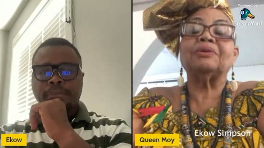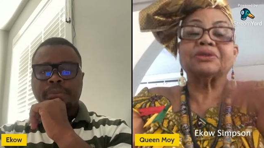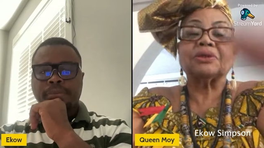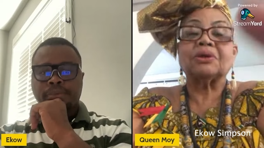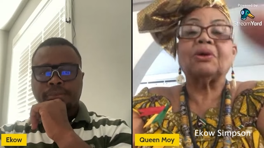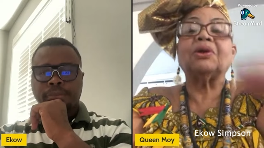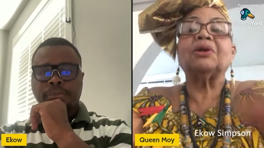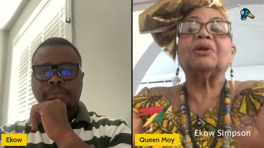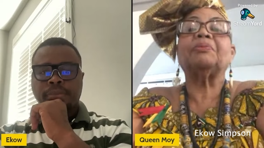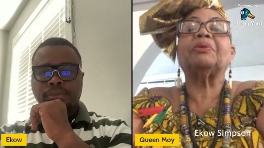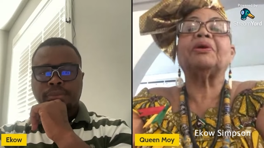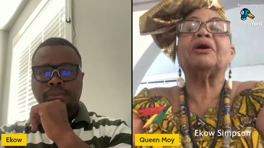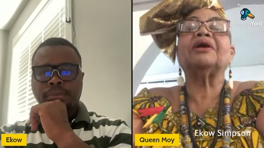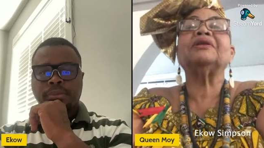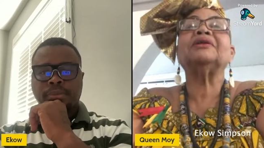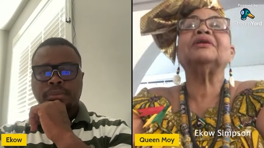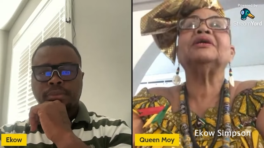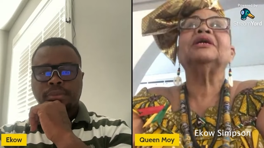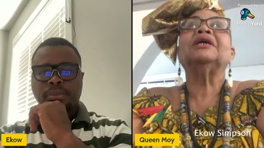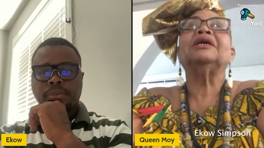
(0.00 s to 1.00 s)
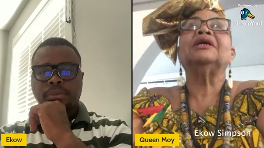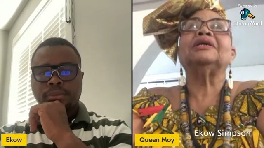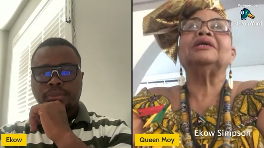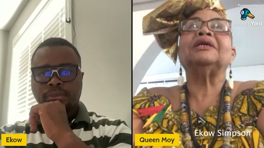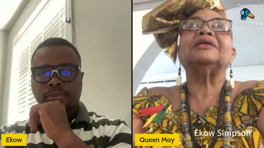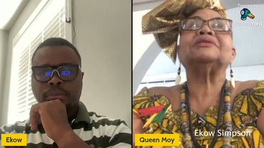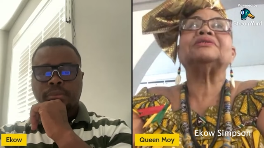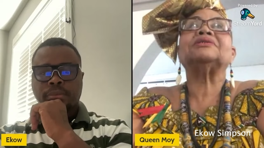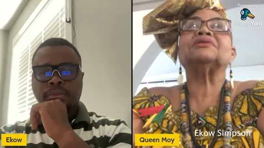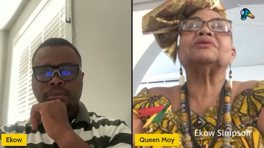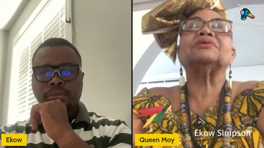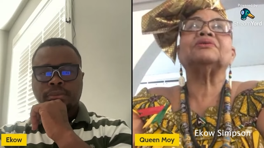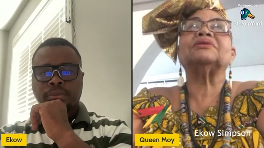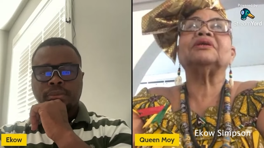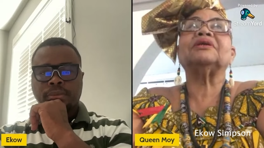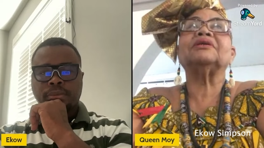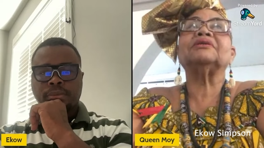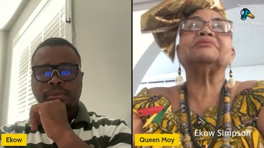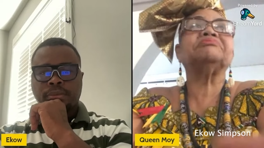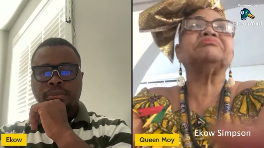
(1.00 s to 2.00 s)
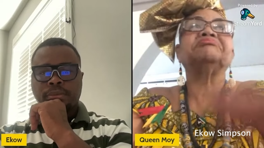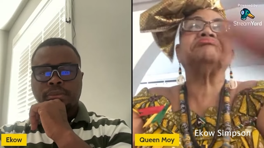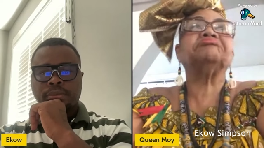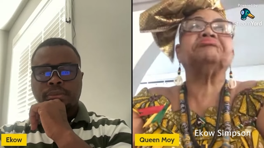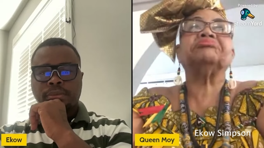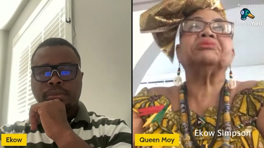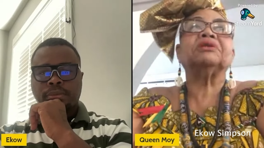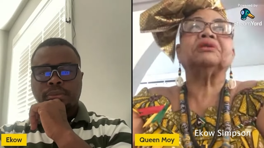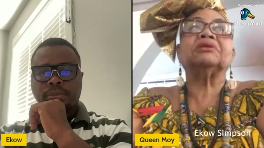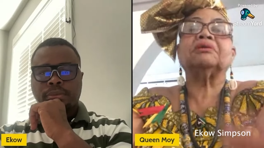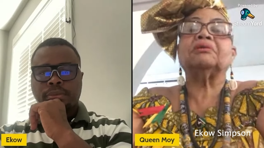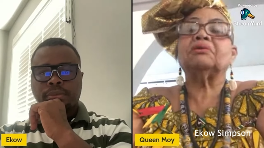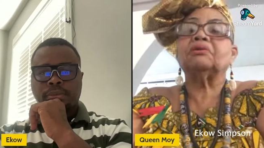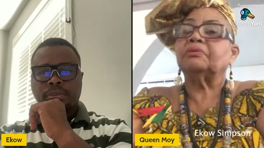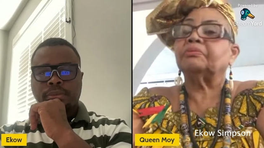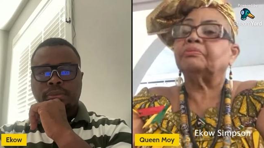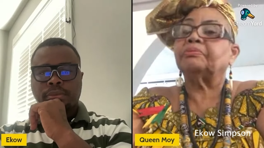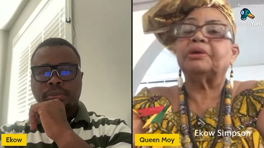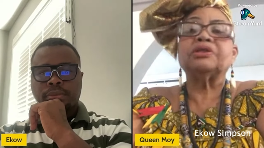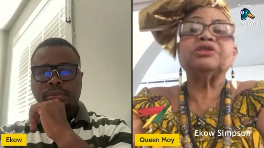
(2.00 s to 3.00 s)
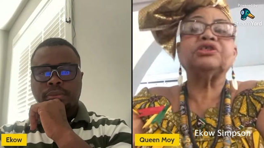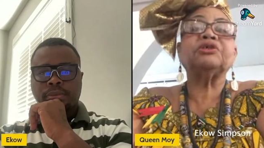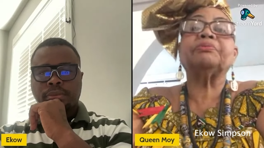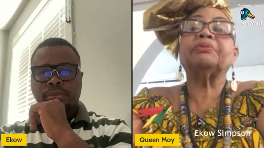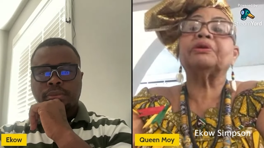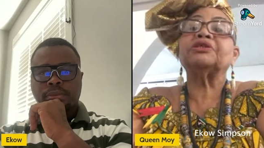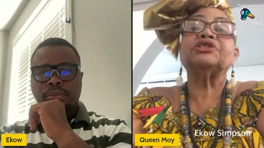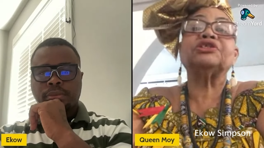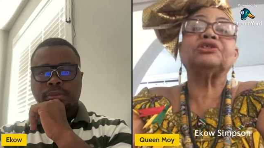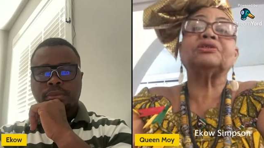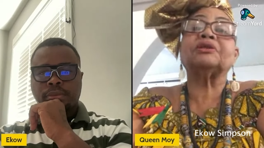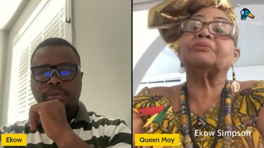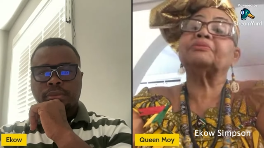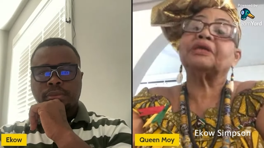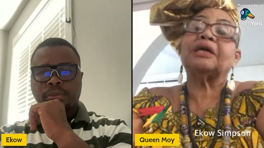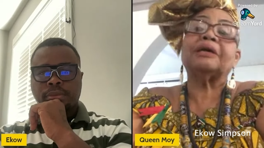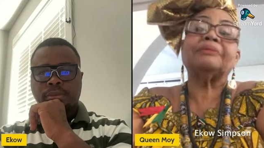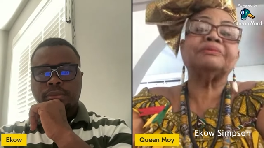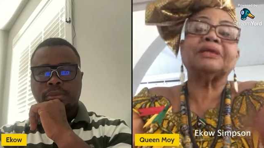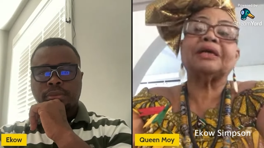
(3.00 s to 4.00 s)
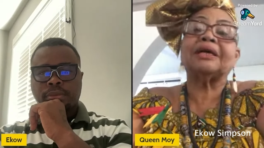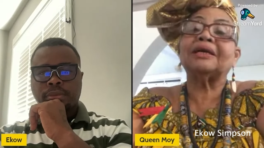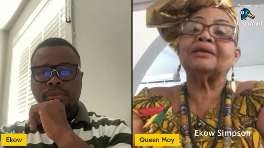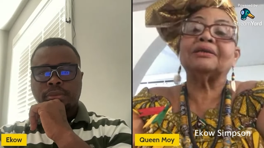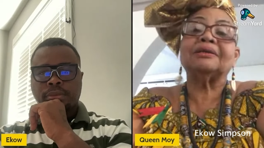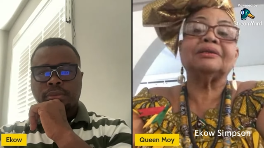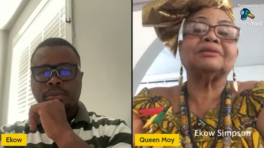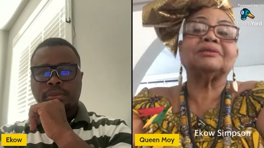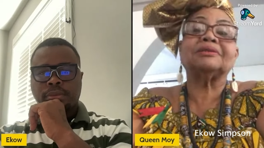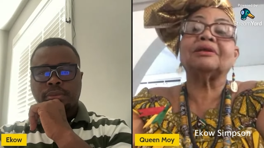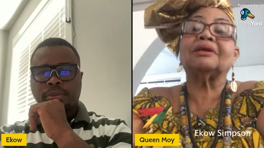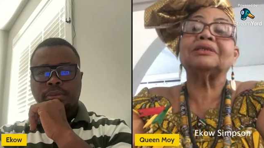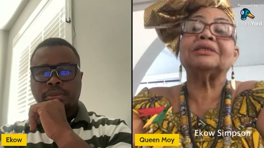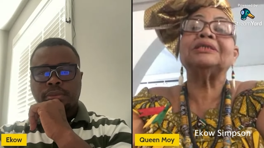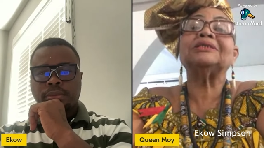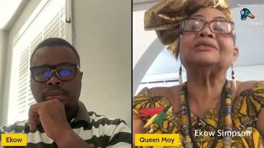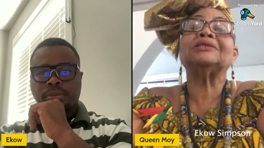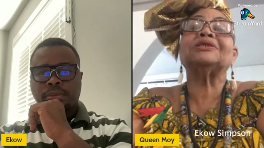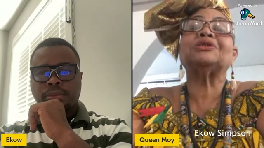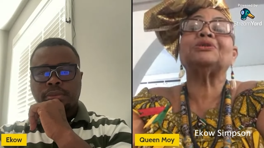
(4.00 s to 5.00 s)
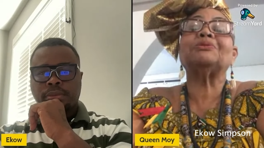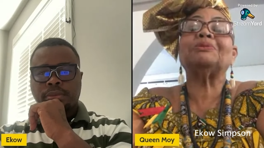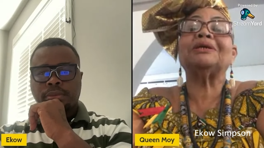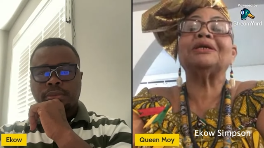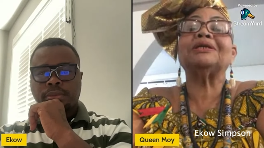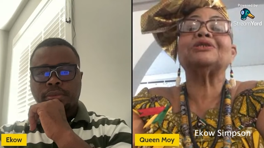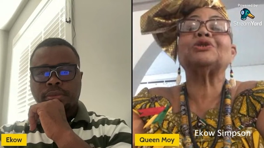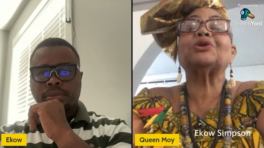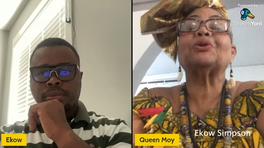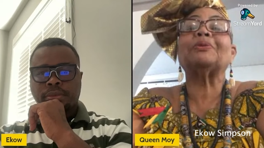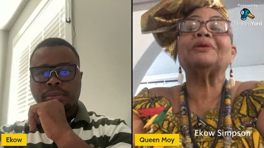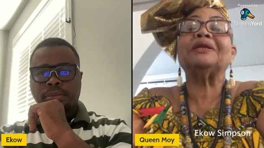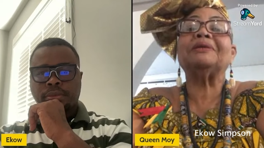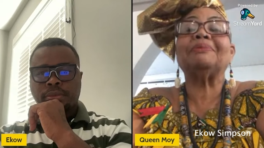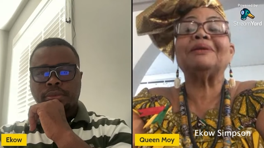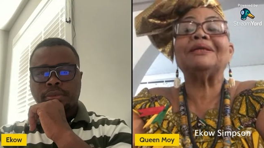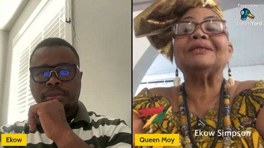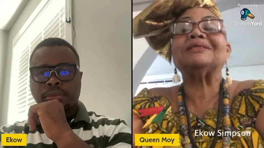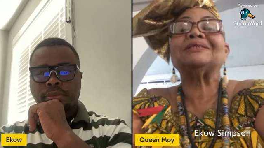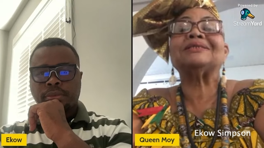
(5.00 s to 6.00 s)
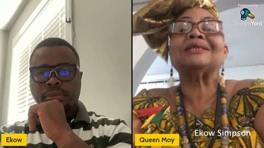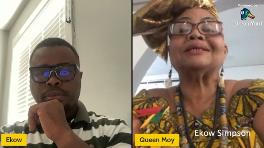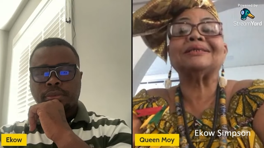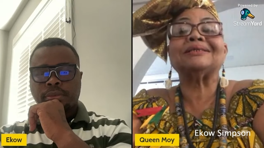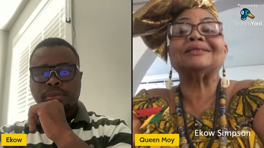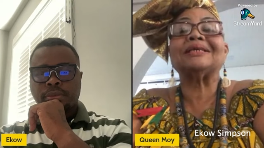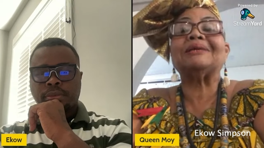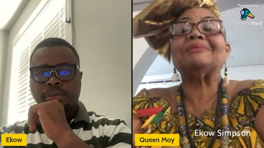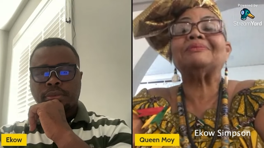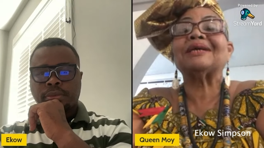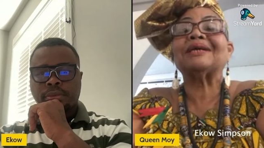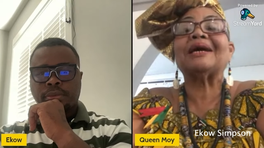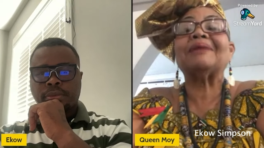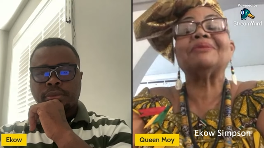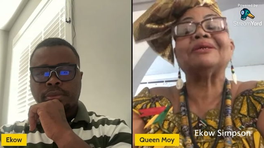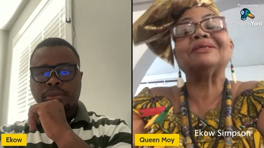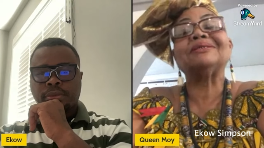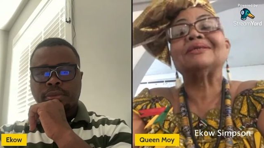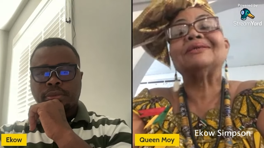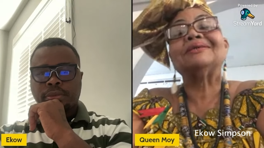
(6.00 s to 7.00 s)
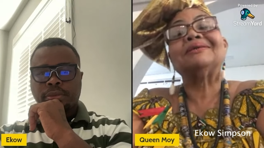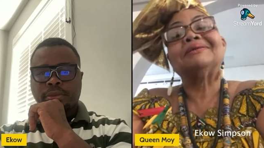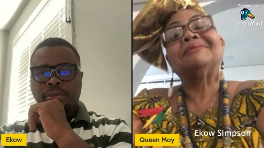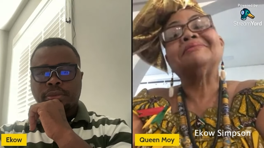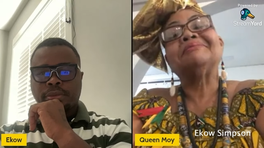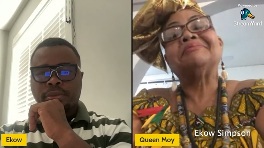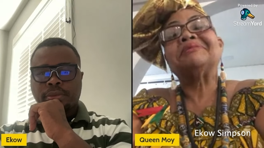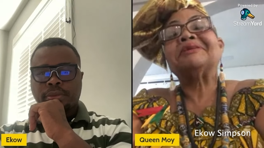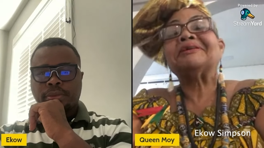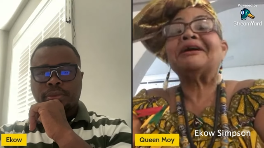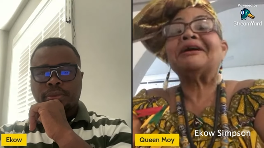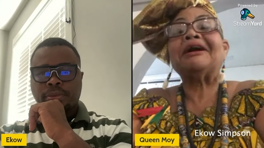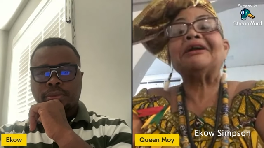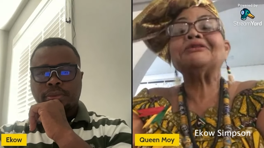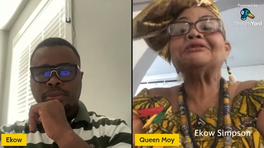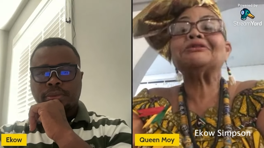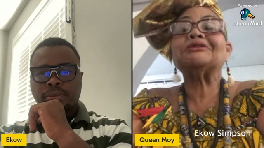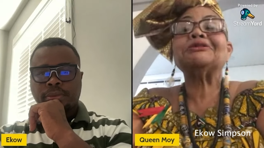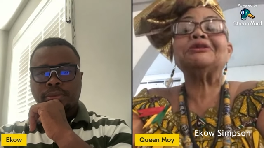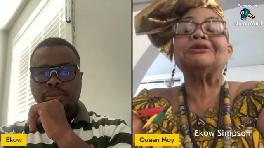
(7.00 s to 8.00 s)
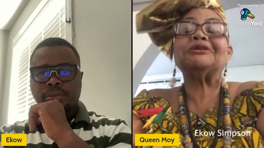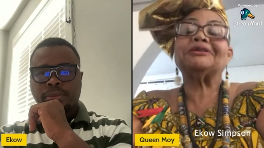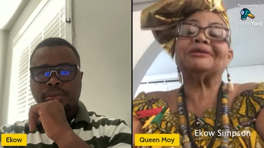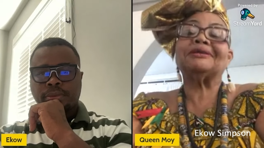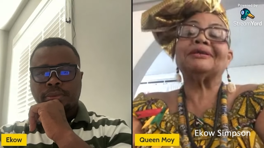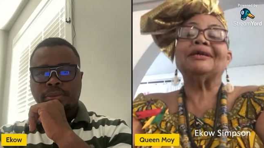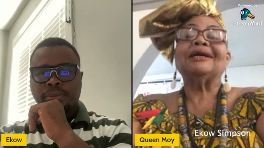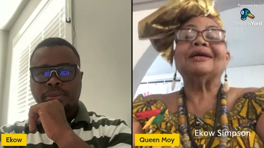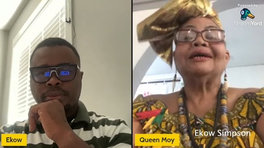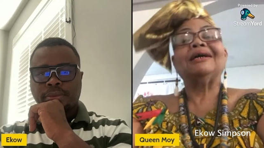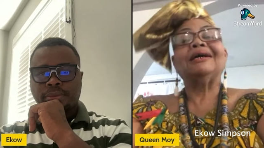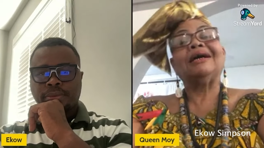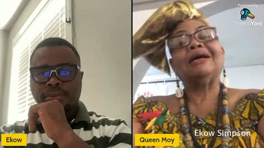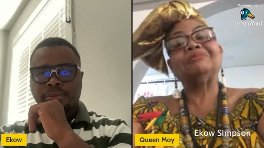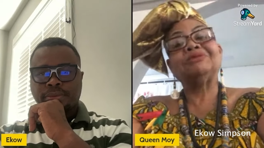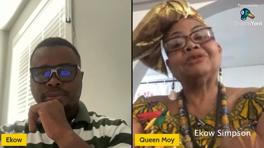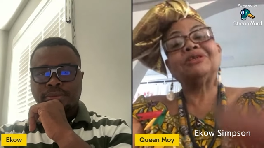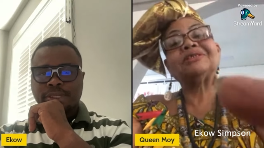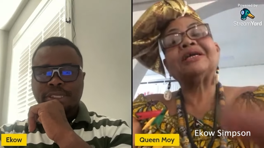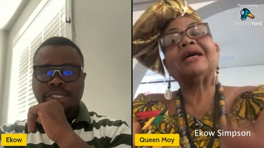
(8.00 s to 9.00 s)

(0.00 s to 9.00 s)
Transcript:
Speaker 1: called upon. Yes, mm-hmm. so there oh, bunch of bunch. Sometimes I it's not easy to be at so many places at the same time, but God is good. I'm just